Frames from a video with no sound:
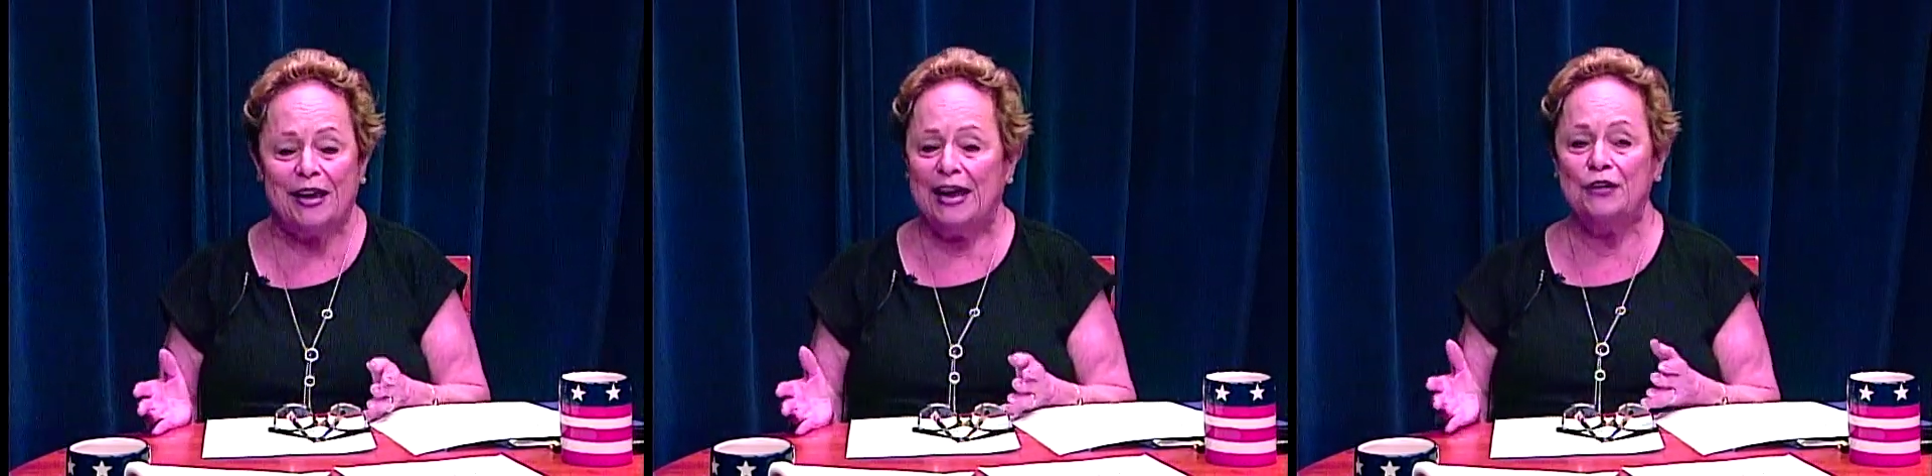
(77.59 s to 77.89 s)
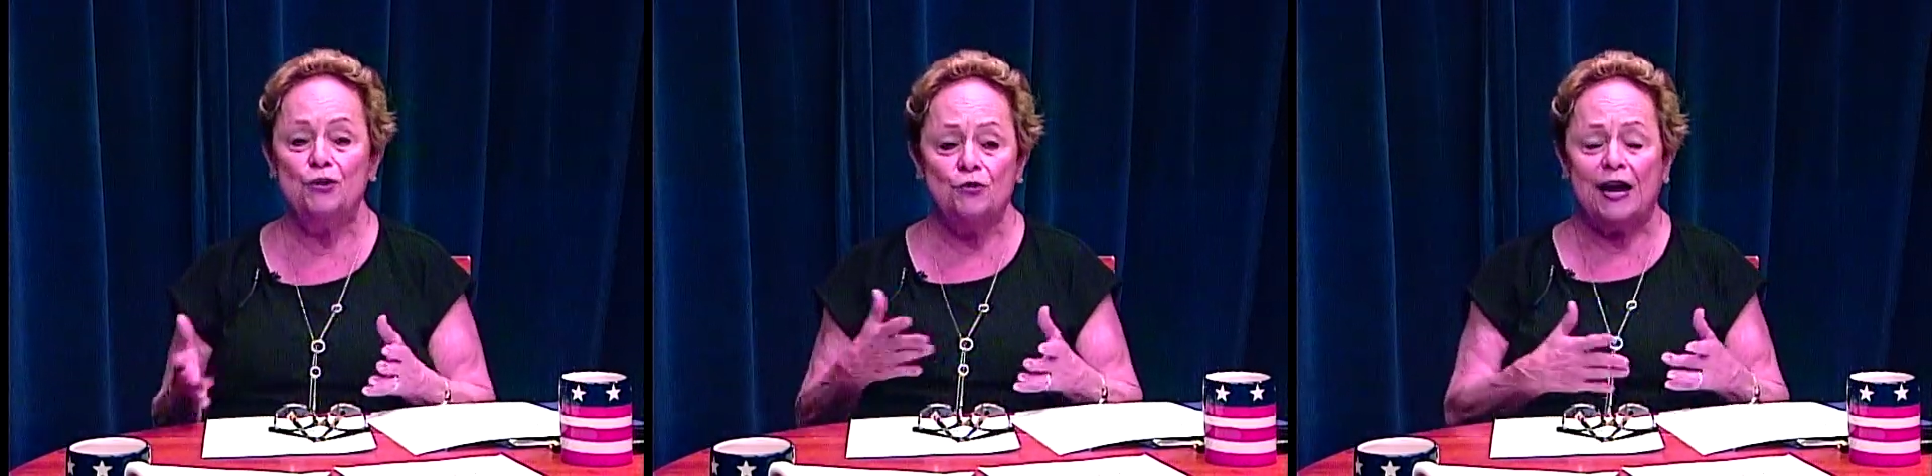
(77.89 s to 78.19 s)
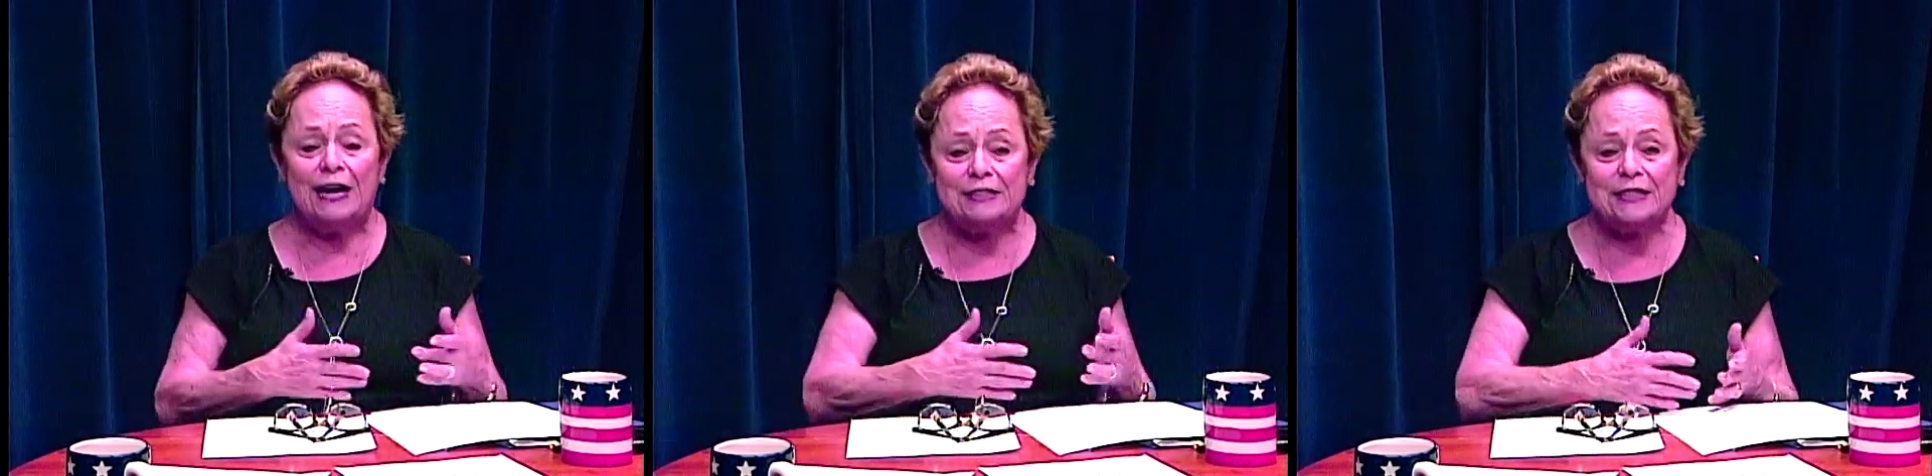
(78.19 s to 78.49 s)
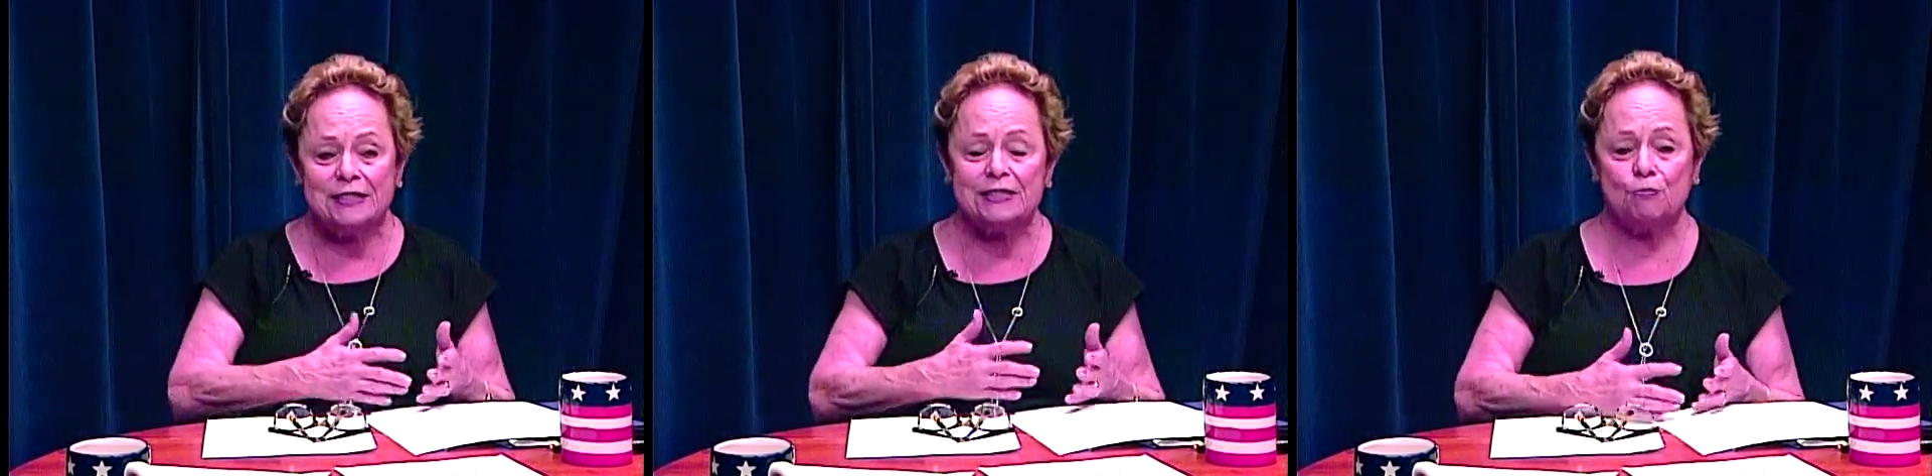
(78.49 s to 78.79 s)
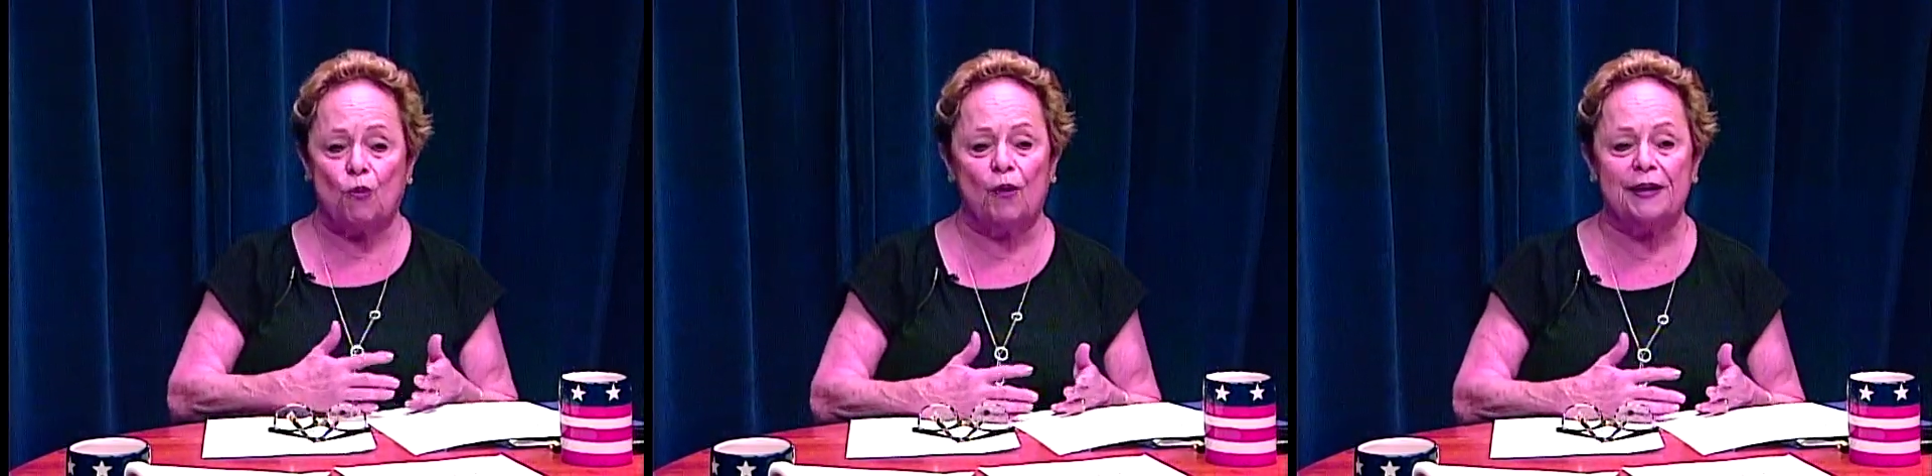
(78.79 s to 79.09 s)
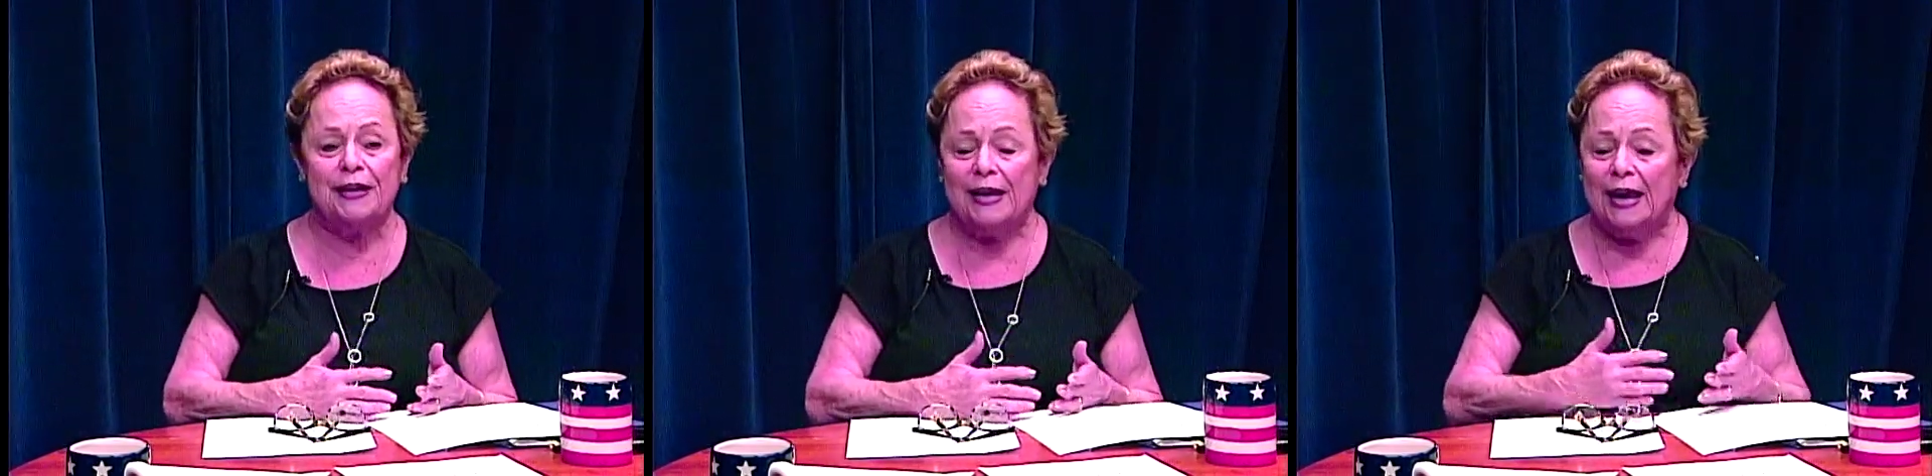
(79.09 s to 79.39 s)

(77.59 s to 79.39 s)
and you got to this point,